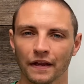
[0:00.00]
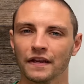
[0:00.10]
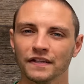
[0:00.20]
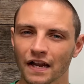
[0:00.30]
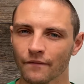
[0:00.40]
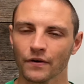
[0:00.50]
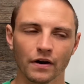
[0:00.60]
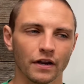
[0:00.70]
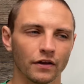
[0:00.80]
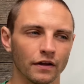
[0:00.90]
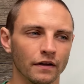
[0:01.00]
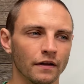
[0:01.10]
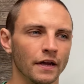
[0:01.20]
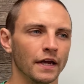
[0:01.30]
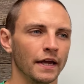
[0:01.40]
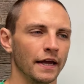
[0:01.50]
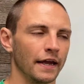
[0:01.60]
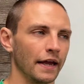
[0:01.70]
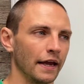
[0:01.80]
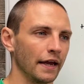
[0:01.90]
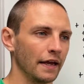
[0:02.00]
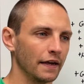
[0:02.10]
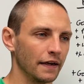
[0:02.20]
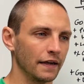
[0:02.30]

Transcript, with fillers: think he's not very good. And